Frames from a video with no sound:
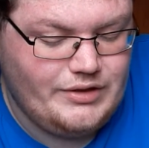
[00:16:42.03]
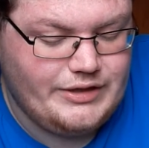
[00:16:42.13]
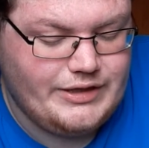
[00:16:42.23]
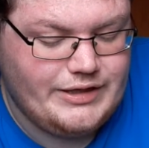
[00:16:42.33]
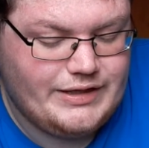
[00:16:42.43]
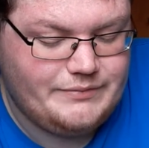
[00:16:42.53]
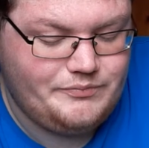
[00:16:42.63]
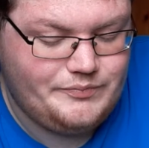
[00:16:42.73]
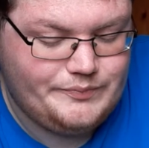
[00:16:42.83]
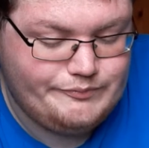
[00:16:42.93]

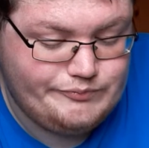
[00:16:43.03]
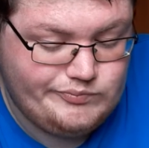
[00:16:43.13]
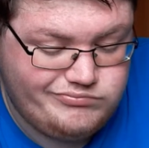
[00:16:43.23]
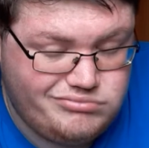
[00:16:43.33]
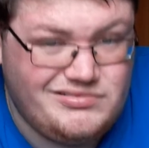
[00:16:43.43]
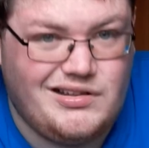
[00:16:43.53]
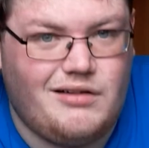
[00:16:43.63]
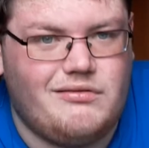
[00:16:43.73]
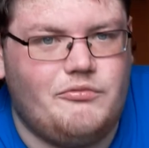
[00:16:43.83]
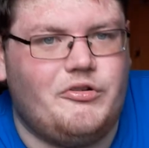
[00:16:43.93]
Um,
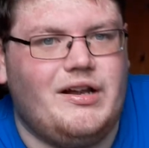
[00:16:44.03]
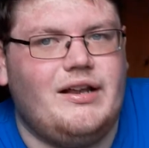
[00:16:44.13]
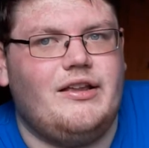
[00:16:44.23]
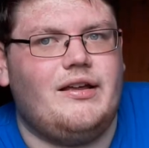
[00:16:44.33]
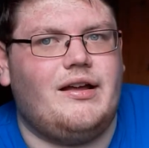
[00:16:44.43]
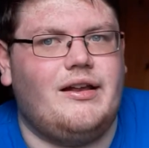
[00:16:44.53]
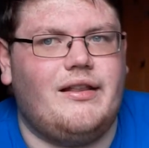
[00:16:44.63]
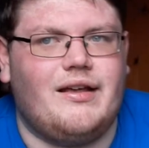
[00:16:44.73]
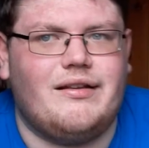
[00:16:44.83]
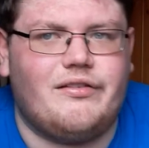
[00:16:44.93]
not really
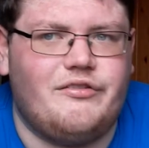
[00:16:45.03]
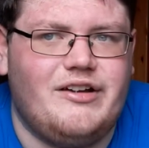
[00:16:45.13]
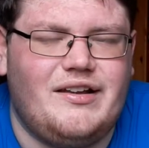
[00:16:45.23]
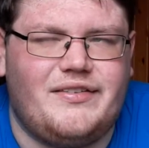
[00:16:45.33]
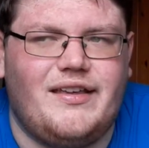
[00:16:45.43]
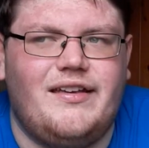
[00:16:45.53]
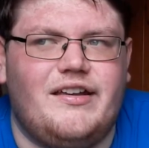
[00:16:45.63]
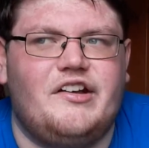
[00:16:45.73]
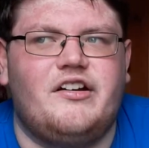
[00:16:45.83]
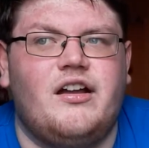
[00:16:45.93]
anything else to really say
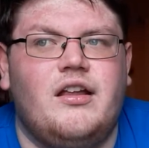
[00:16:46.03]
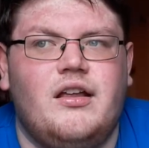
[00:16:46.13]
here.